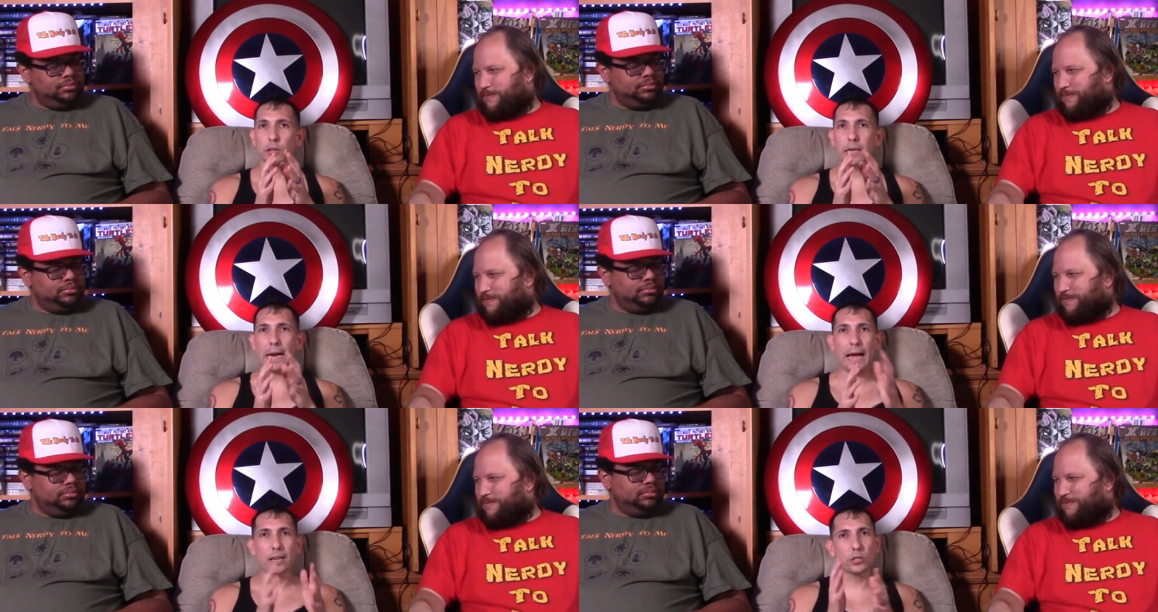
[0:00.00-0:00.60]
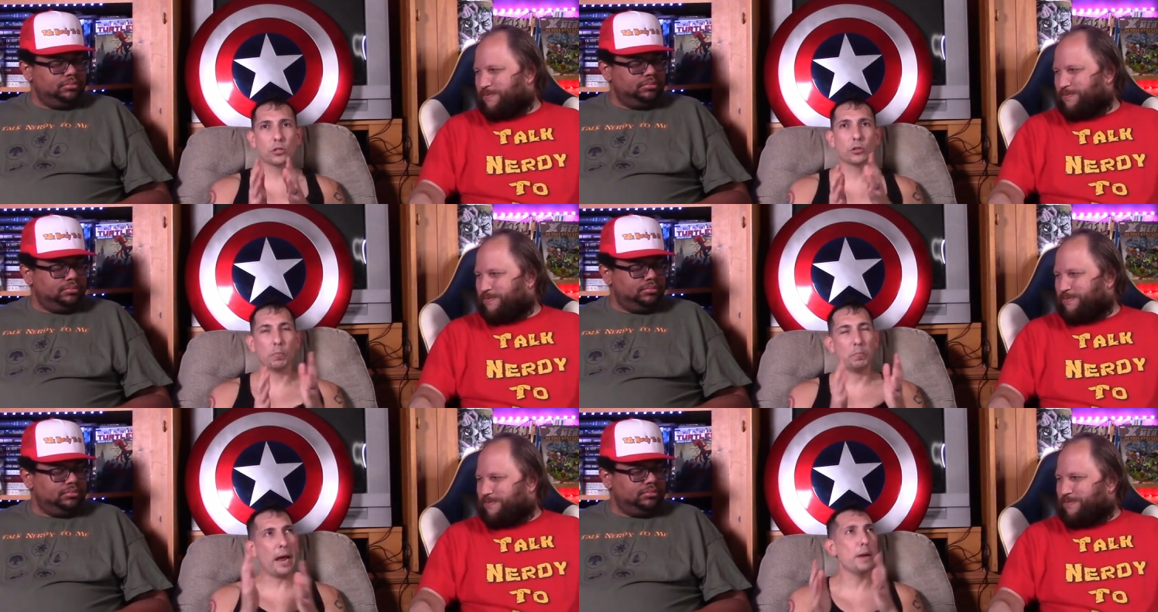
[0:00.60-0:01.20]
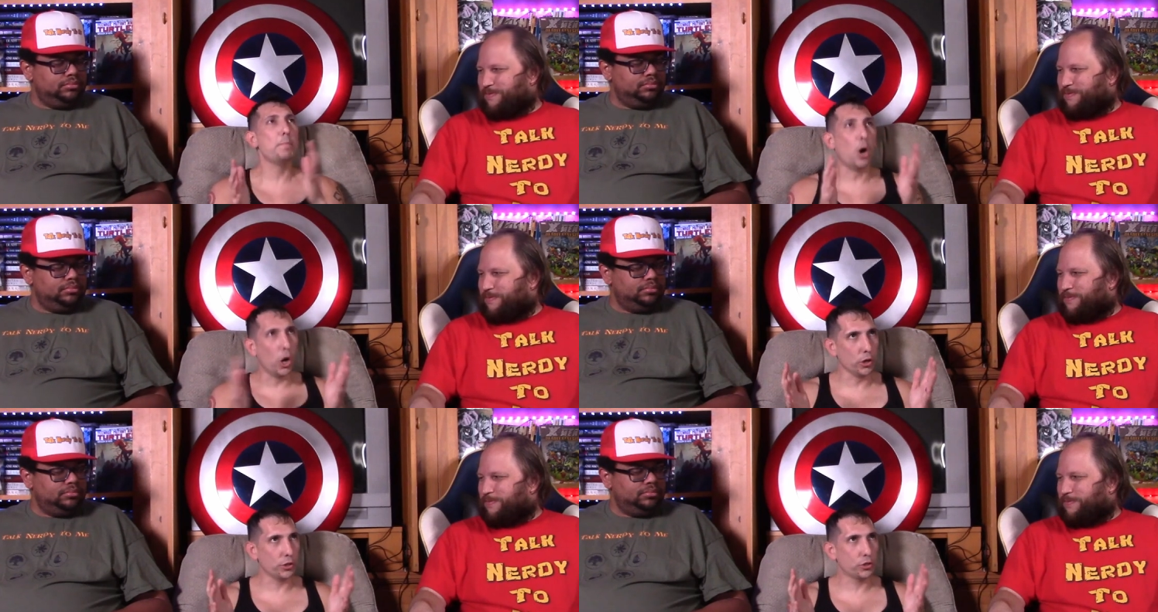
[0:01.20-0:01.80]
Speaker 1: It has bad
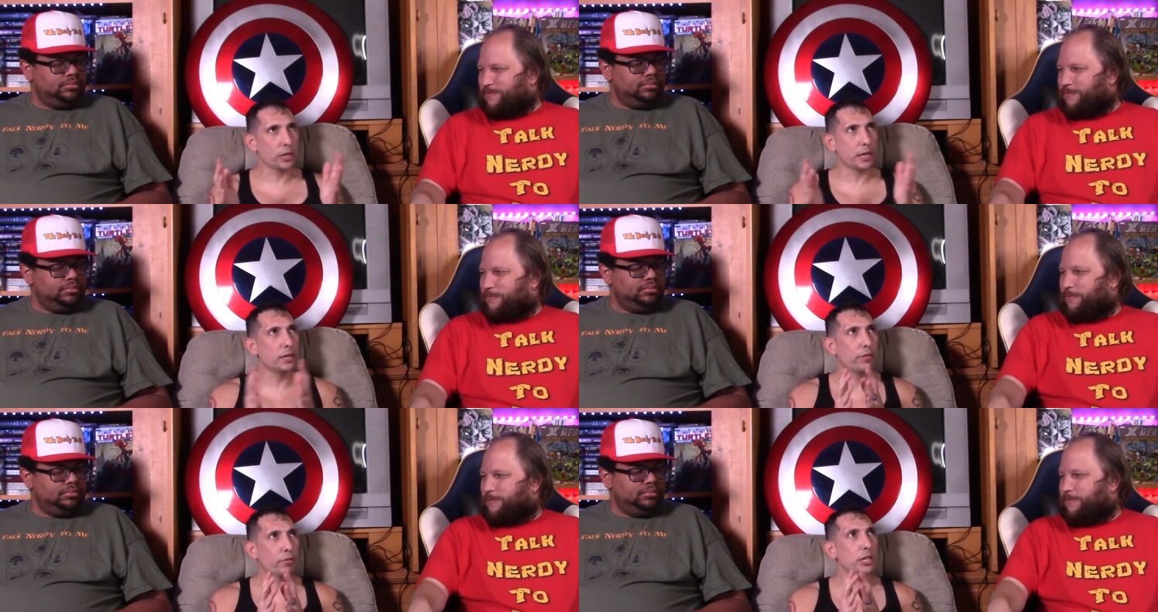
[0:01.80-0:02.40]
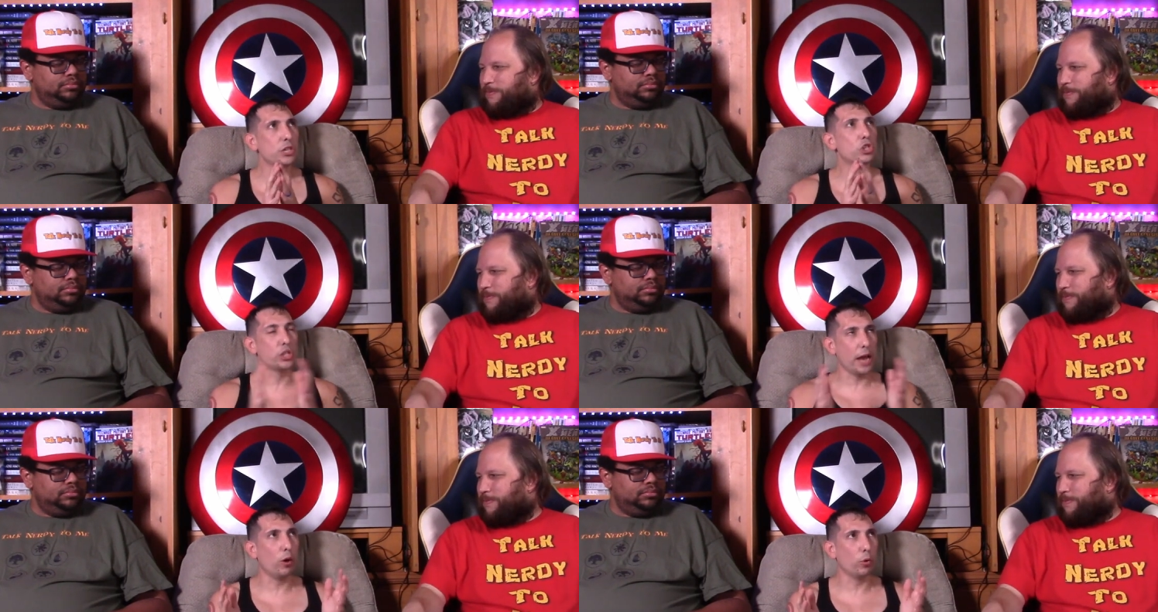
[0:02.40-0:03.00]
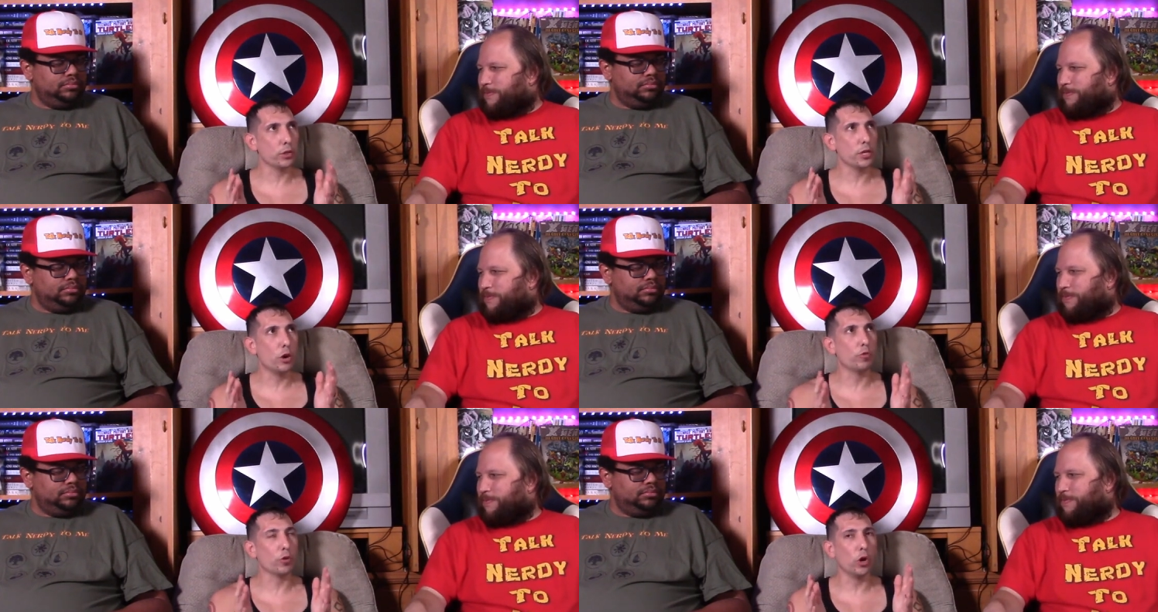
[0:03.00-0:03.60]
parts that can definitely sour the
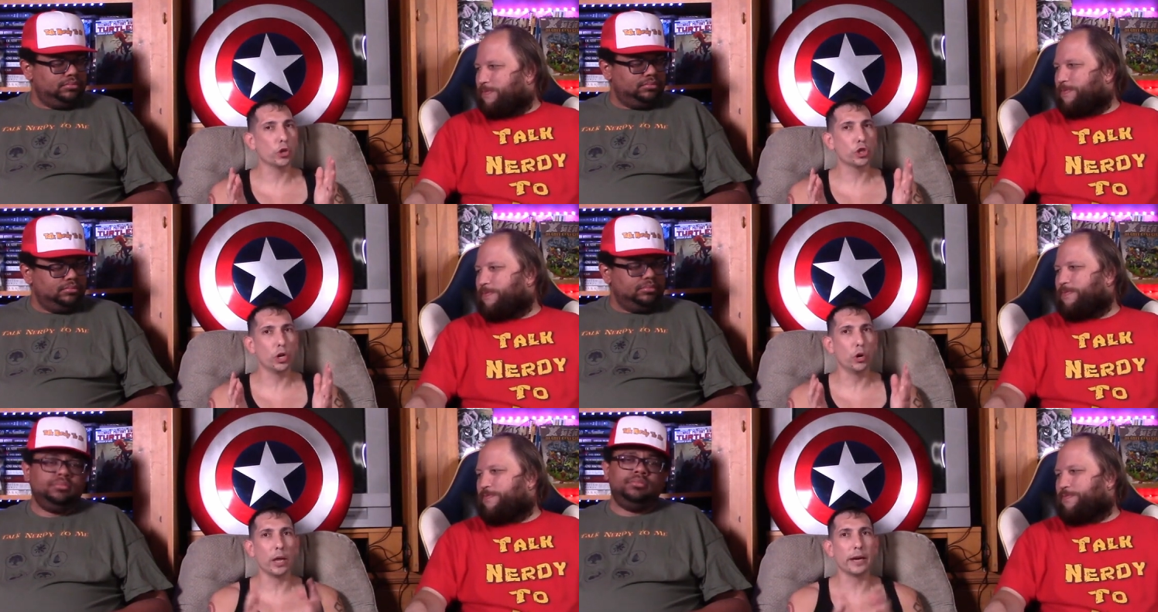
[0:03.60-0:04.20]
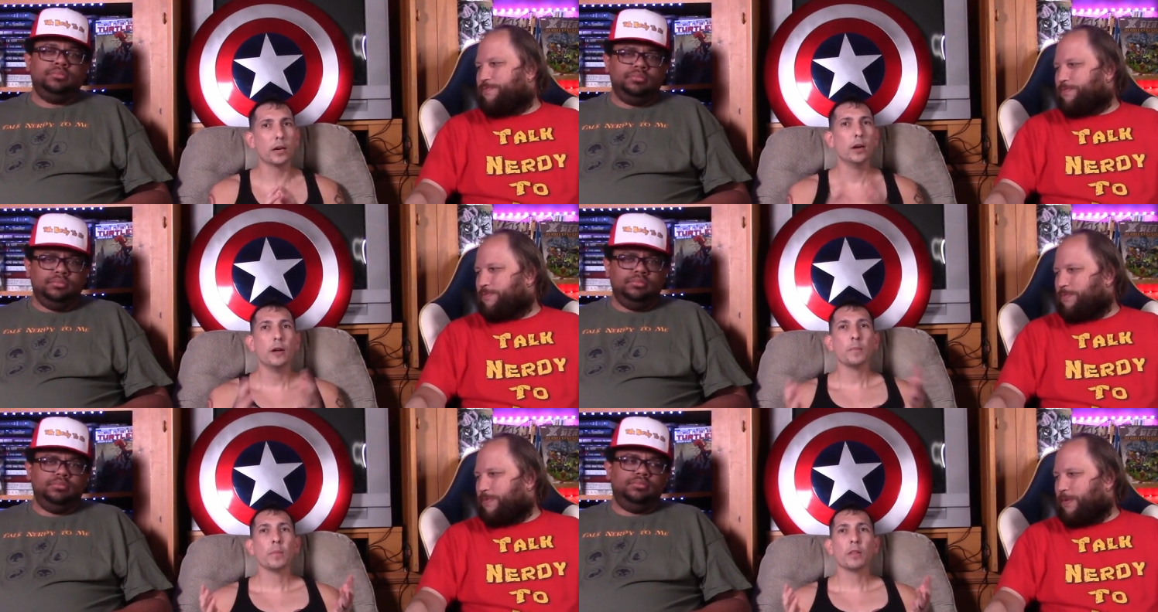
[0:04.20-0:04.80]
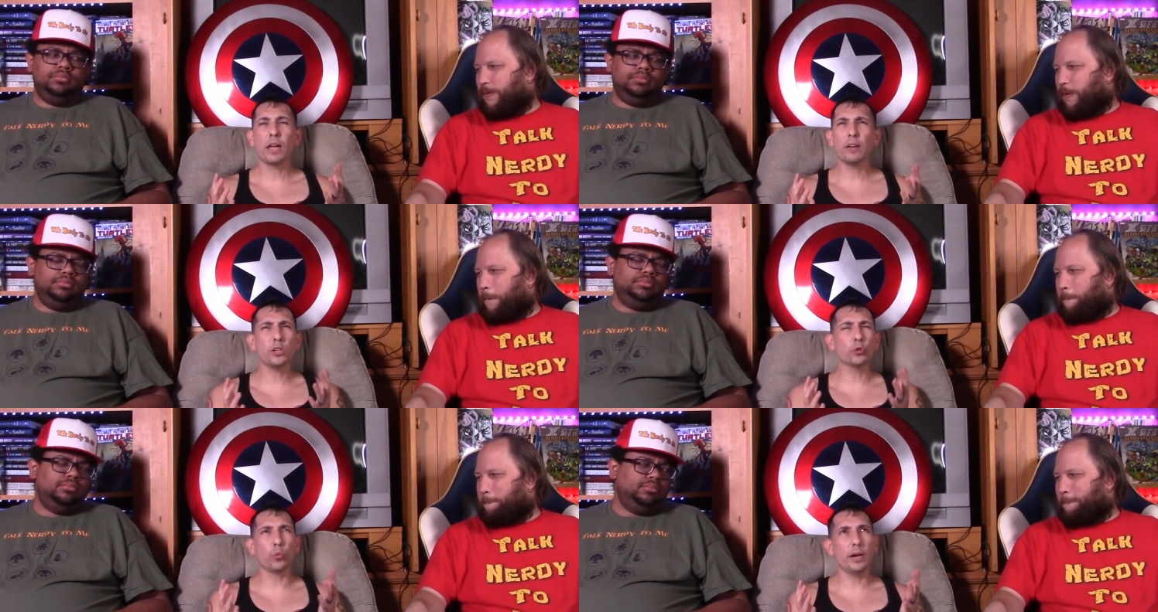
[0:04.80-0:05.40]
overall show. Like, they have
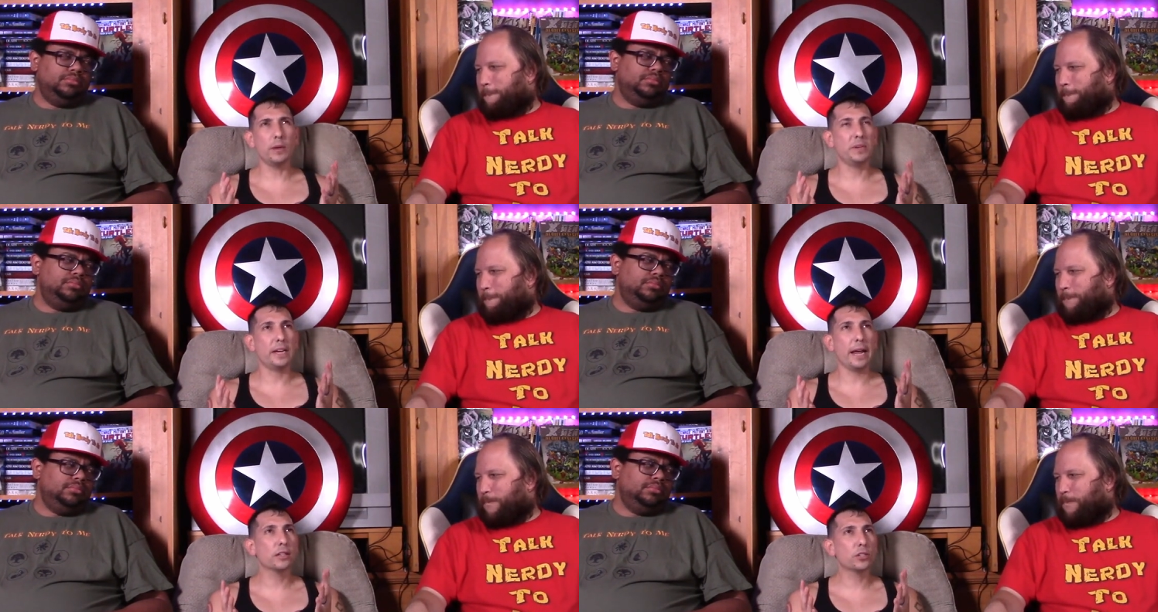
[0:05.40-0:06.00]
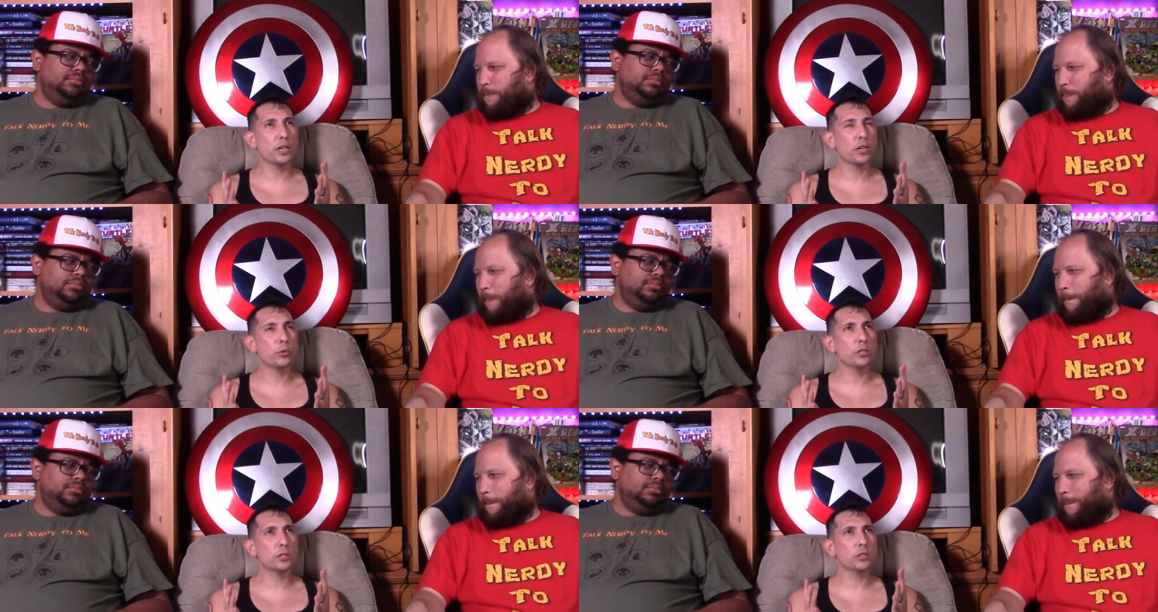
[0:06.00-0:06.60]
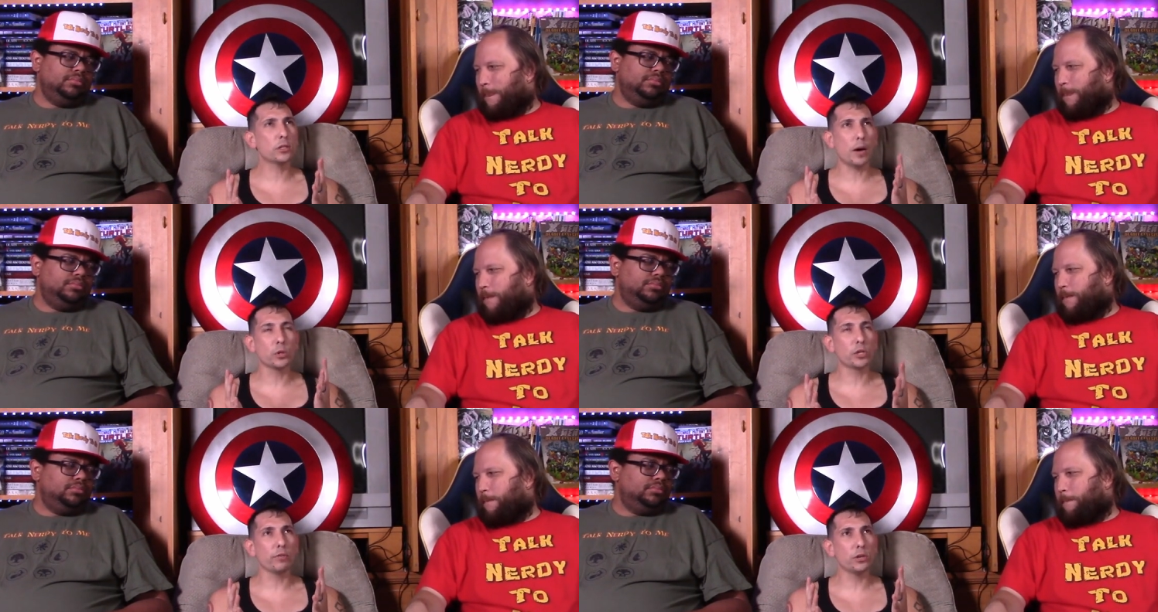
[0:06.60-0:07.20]
these random dance sequences in
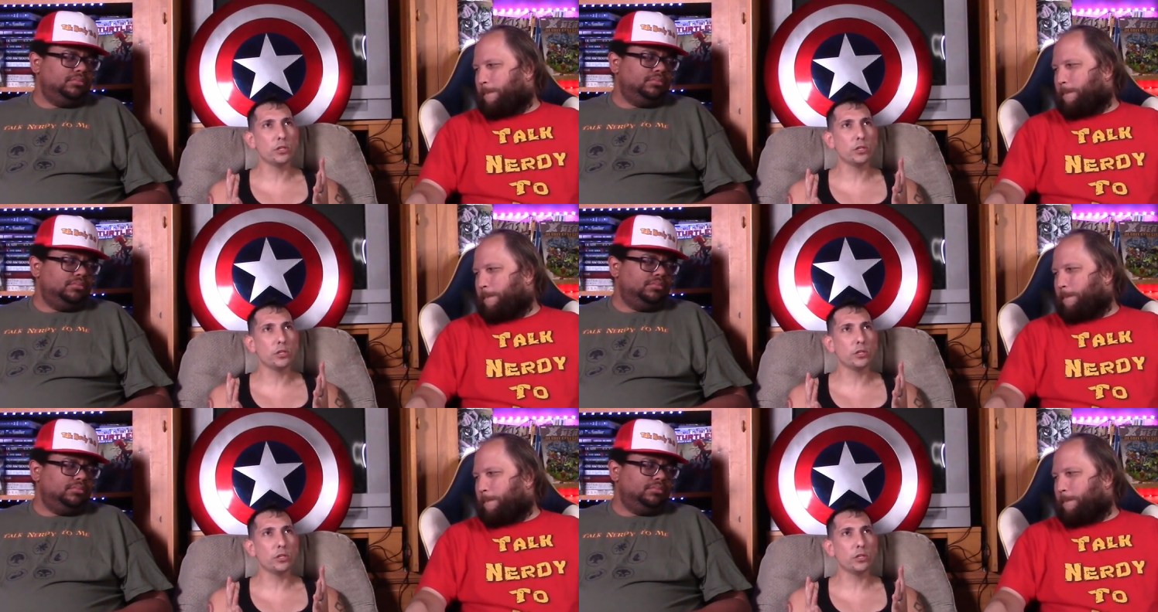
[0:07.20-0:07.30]
almost every